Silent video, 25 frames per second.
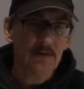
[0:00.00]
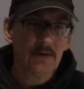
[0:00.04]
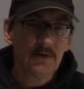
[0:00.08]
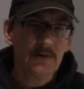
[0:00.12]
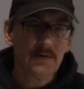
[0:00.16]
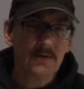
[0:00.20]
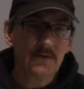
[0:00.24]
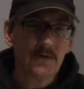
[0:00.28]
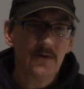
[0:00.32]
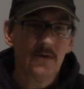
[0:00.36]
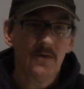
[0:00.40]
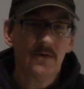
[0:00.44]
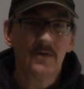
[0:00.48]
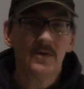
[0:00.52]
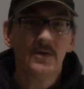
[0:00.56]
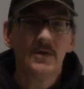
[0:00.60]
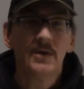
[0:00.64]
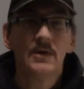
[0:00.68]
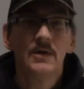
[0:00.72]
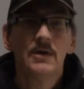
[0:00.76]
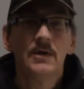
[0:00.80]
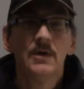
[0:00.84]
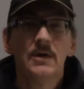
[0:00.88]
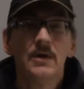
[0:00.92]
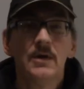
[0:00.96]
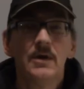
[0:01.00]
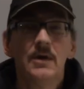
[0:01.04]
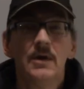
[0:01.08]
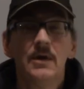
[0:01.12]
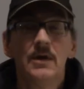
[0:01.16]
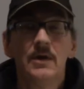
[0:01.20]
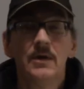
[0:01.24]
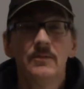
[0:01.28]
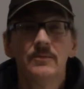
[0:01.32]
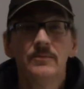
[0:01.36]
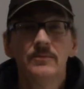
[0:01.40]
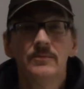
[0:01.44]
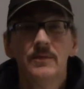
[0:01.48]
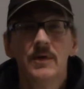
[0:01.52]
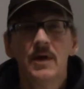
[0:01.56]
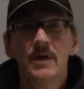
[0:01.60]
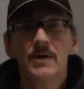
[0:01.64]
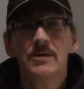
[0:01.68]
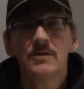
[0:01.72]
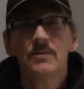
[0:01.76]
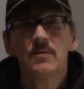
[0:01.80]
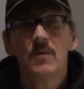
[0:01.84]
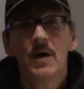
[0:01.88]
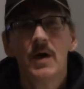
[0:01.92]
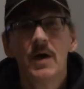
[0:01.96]
So
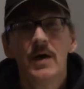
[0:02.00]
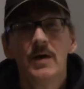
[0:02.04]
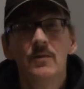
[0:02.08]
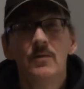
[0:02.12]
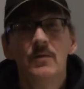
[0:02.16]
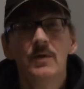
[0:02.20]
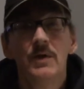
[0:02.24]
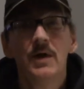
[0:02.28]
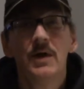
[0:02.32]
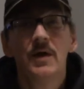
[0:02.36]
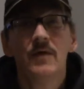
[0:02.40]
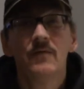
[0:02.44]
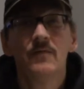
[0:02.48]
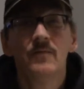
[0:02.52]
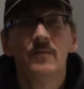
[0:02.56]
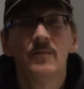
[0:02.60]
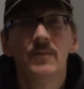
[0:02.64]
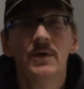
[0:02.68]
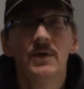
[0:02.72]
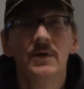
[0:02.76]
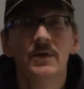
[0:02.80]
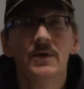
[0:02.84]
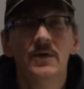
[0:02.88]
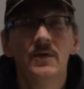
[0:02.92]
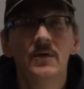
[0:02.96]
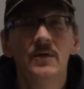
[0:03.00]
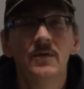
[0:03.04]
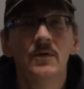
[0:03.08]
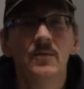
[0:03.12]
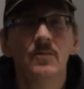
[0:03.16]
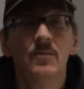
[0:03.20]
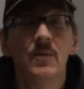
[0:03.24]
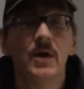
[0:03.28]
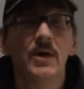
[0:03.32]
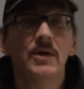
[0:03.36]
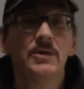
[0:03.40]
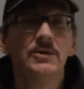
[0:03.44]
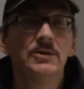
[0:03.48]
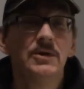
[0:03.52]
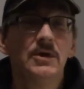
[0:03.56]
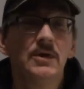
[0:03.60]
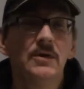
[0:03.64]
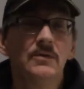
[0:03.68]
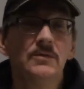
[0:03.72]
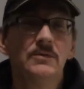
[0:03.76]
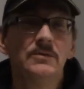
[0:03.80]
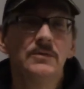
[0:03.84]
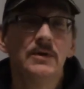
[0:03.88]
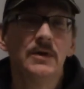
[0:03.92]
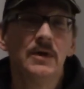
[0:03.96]
that's why we haven't been doing much
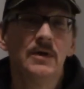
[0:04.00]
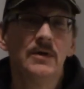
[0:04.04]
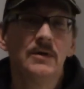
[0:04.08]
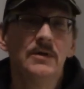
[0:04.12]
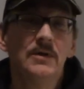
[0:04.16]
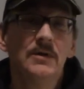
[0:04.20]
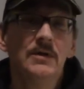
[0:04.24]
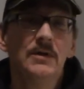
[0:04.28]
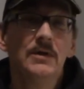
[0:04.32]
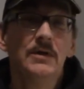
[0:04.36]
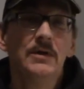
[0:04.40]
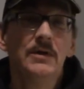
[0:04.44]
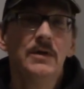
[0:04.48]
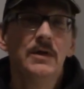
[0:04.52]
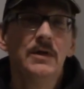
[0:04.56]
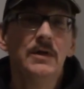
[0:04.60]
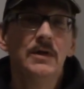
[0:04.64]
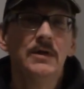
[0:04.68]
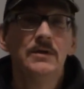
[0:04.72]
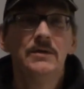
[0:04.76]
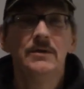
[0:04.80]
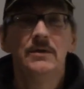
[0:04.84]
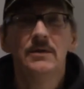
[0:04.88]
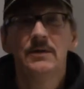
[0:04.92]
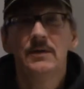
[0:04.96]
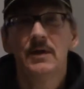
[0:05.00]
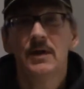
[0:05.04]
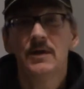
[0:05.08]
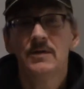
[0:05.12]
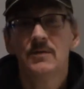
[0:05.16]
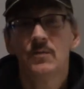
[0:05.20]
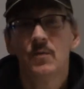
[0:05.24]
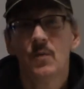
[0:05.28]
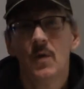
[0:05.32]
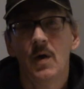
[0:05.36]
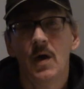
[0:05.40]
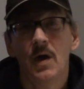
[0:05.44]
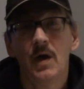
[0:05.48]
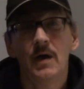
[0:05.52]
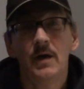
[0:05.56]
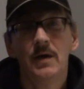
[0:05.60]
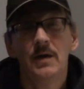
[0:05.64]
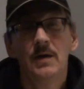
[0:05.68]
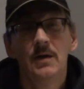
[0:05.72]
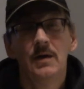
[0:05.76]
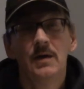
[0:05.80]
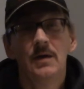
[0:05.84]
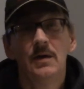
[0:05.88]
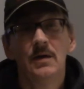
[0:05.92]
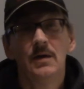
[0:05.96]
out there. And that's why
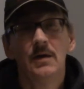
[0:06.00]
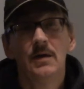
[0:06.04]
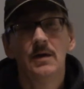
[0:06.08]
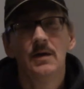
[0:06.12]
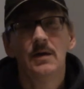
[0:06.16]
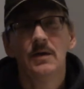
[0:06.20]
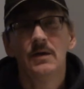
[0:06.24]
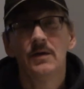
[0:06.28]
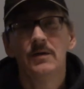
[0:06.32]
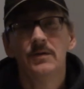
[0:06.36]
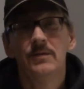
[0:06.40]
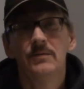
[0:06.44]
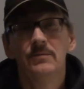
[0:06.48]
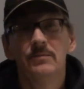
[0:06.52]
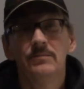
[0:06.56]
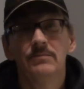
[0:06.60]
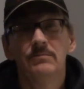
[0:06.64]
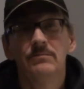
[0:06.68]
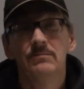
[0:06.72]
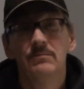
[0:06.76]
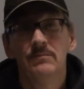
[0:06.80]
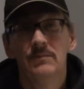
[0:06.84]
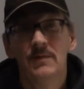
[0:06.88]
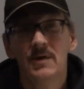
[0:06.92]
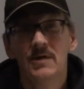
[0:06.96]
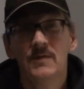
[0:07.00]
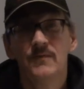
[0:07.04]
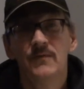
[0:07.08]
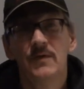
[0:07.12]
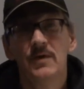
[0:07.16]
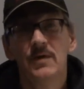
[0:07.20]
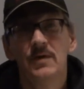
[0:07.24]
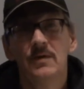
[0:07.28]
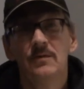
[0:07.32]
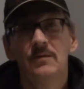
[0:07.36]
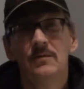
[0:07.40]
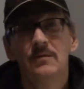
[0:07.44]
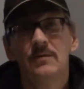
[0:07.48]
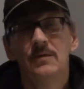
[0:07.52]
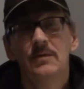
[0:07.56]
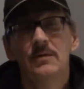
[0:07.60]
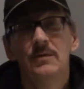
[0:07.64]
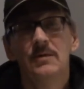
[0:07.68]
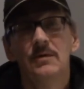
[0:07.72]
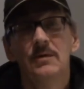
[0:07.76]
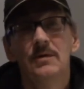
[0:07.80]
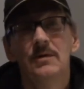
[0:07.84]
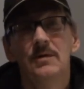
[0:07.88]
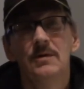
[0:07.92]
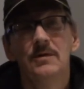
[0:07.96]
this video
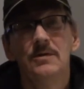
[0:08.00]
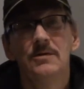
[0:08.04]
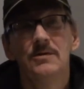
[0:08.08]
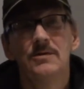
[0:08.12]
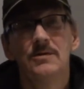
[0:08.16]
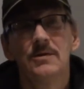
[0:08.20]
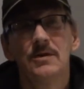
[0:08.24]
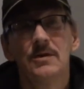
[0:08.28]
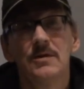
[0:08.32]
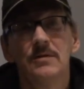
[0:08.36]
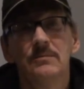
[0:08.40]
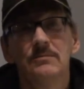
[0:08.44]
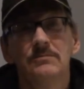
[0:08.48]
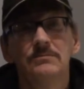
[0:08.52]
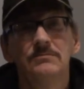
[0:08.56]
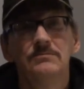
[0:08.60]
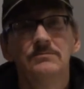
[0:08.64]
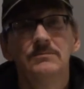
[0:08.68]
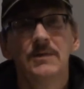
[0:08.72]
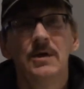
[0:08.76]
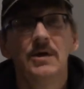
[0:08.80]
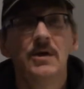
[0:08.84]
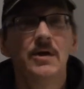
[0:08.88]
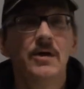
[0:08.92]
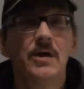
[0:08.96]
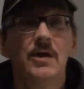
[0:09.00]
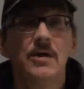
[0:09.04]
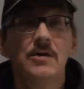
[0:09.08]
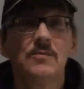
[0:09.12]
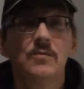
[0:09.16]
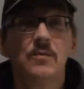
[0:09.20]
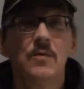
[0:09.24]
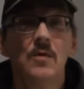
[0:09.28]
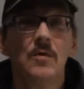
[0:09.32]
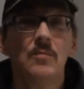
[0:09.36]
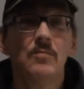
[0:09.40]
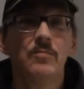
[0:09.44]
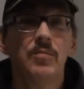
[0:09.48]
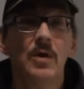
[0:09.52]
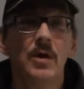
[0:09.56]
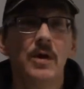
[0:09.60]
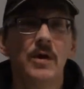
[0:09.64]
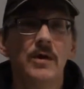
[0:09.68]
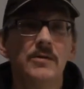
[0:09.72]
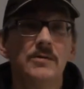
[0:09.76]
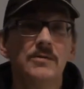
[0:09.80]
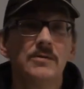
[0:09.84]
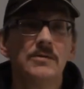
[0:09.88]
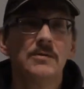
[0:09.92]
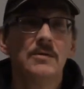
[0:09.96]
is in a nice warm
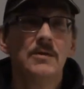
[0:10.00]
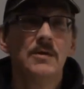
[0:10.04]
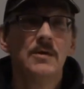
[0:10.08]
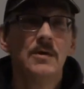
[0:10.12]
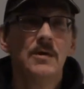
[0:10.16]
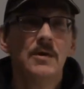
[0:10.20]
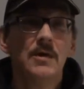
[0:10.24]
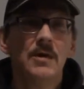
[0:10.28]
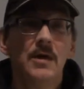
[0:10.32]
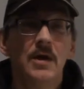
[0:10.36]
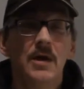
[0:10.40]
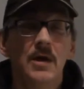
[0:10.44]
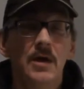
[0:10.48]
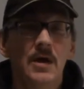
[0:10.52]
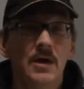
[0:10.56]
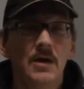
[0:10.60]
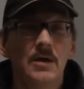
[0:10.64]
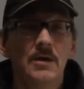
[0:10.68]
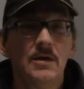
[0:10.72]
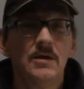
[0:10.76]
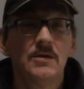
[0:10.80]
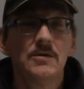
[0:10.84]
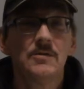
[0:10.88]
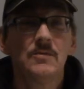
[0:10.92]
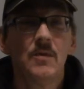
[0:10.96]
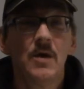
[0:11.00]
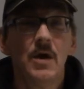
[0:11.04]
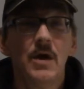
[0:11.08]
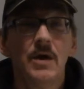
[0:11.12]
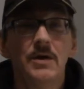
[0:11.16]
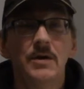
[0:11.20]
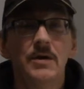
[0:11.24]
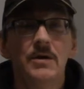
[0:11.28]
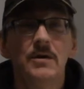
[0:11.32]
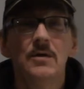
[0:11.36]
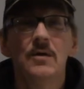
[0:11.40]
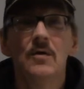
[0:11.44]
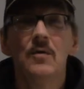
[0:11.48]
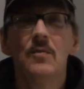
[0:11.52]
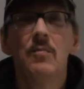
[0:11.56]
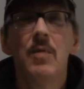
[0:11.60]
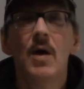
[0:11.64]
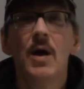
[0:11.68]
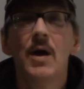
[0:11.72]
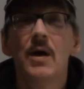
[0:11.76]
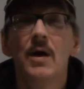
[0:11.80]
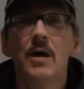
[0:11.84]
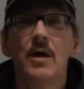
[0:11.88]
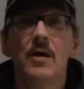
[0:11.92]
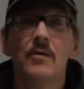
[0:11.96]
place. And that's why I didn't go
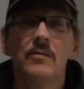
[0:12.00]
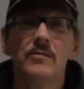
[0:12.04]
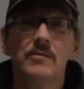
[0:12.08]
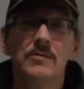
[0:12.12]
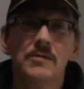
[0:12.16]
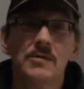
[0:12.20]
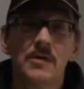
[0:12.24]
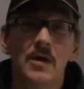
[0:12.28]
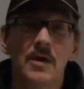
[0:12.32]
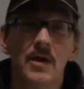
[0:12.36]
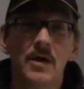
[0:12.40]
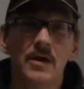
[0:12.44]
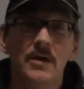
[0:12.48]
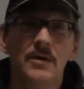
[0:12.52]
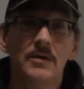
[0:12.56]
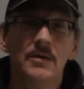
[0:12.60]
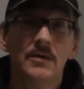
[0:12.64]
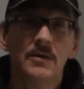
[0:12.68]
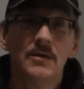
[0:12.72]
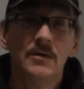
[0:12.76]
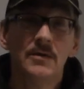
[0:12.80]
back outside